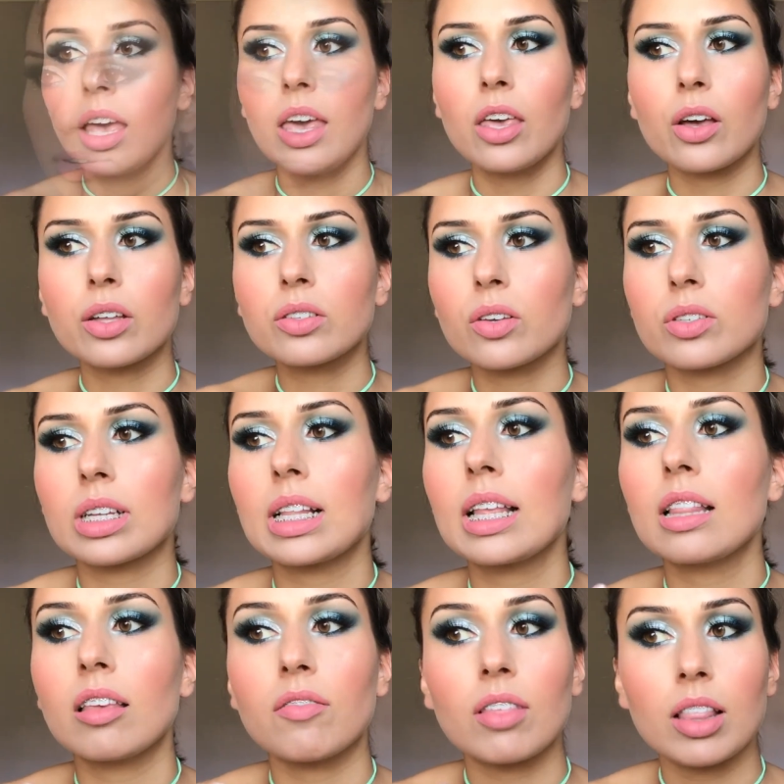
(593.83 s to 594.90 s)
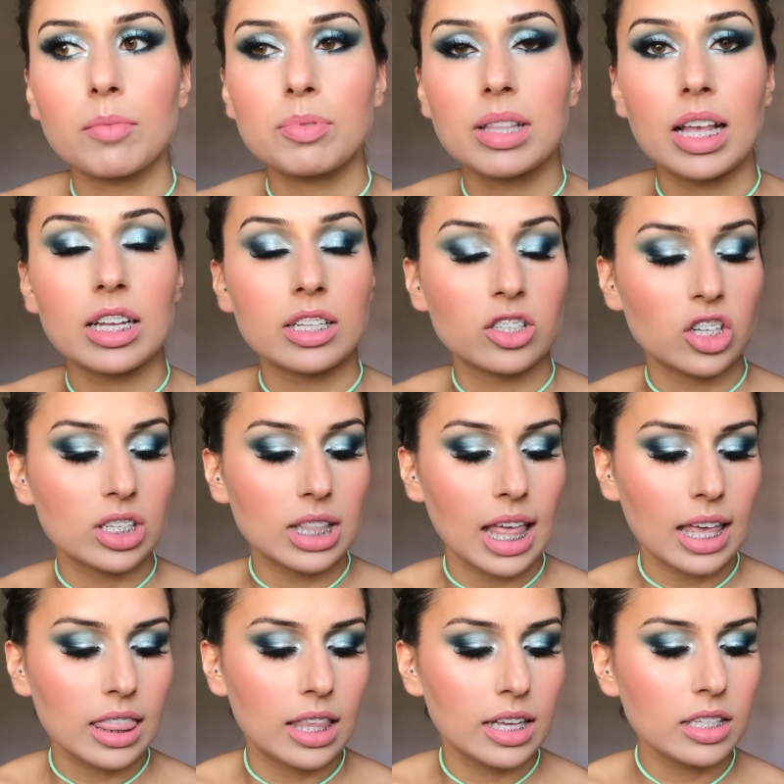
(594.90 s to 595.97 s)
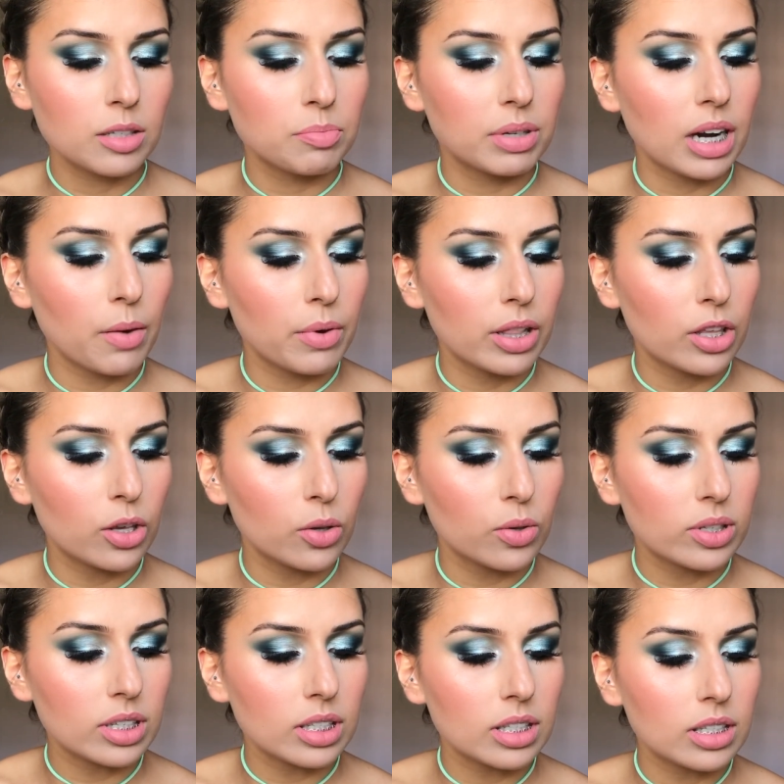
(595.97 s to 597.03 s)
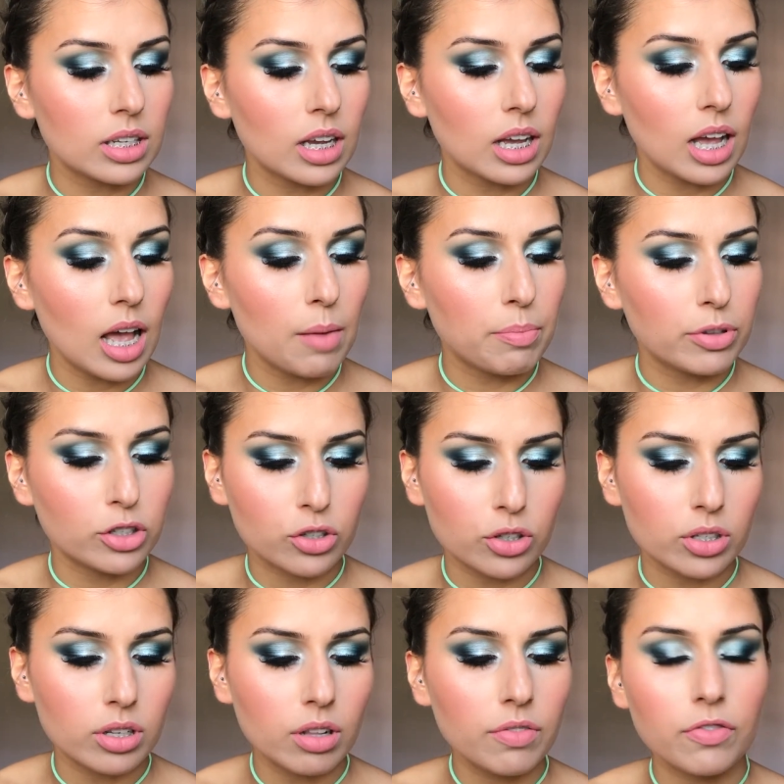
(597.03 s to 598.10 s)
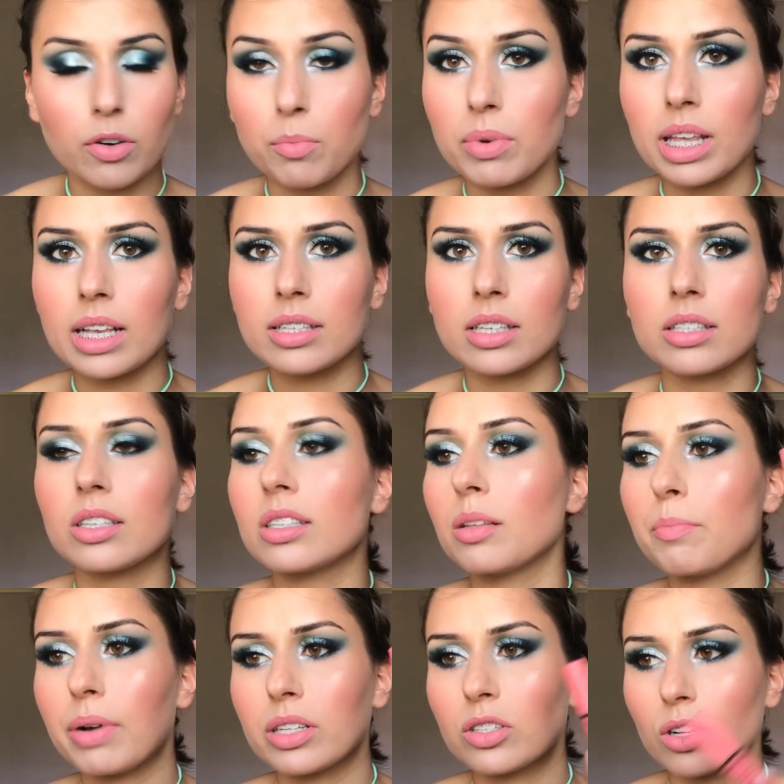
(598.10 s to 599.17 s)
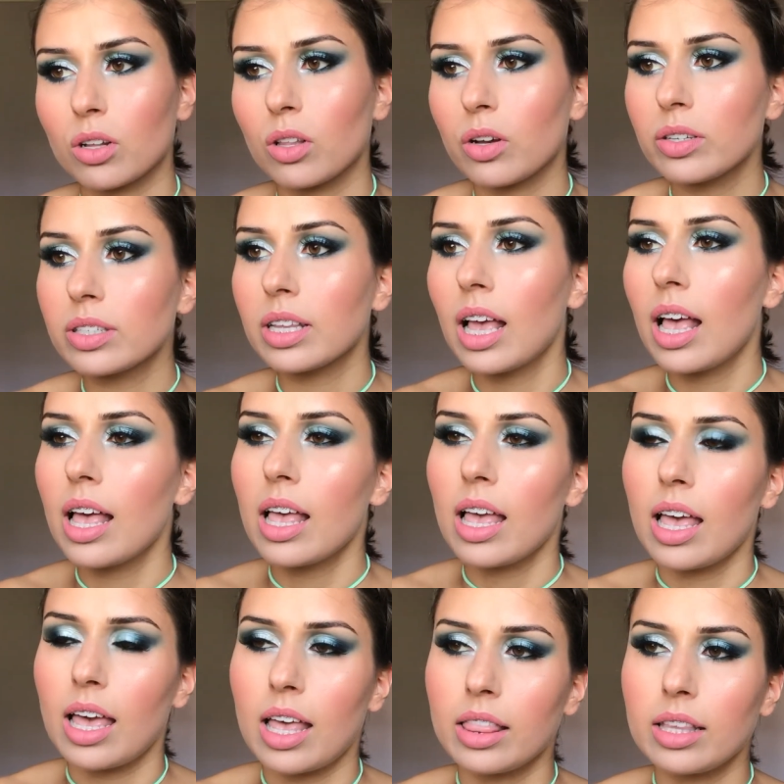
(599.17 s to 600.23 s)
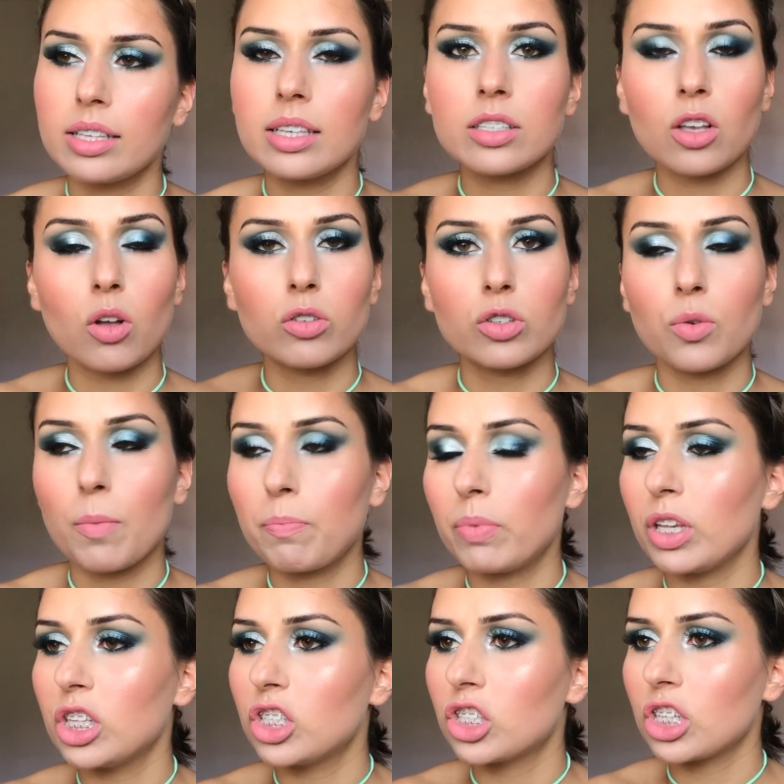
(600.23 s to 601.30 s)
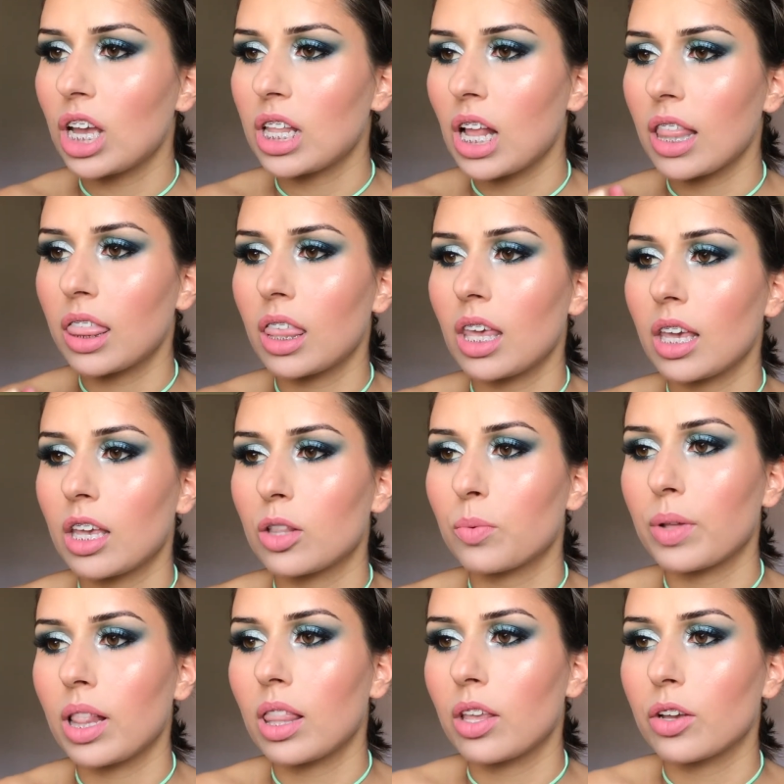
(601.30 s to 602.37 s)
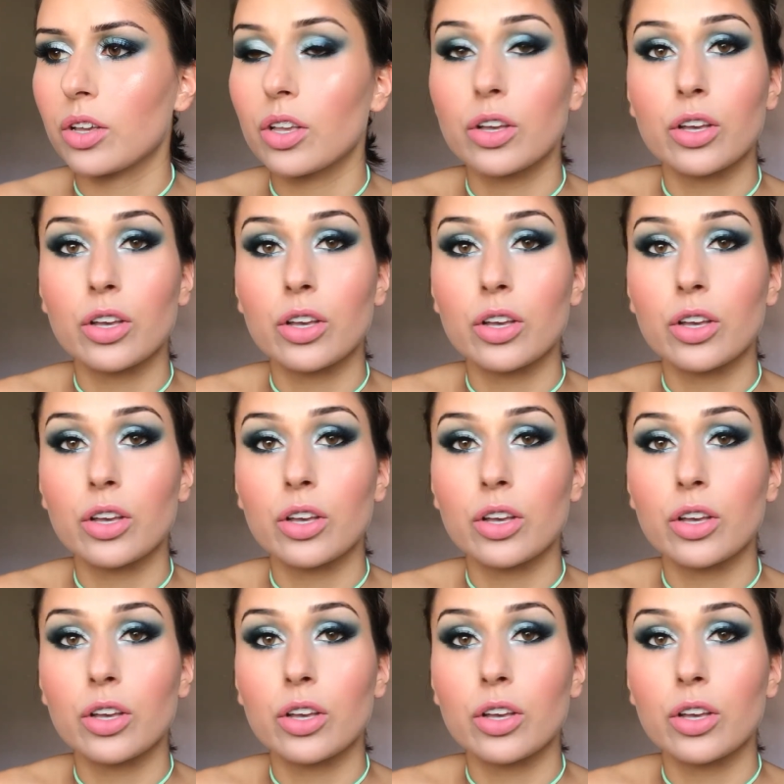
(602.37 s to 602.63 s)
You can totally leave the lips just like this, but I will use the Apple Strudel from NYX. This is the Butter Gloss, And this is also a peach, and I think it will look